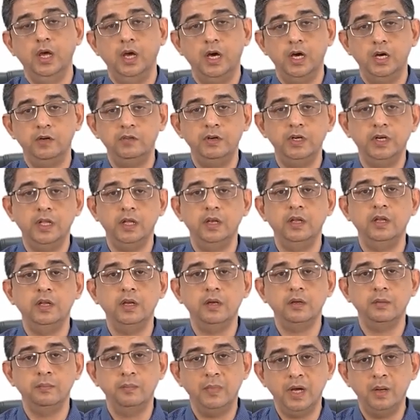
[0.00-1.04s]
I will tell
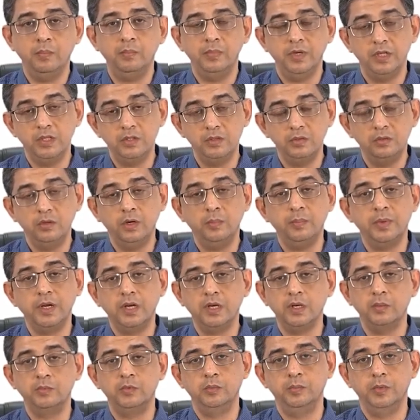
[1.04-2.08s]
her, ma'am, please do not pick
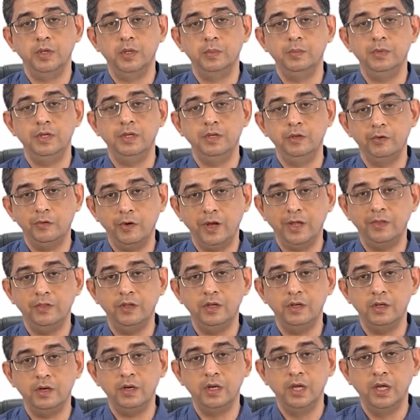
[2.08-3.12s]
up the baby,
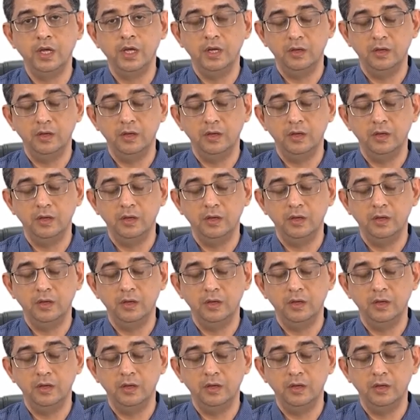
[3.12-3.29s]
rather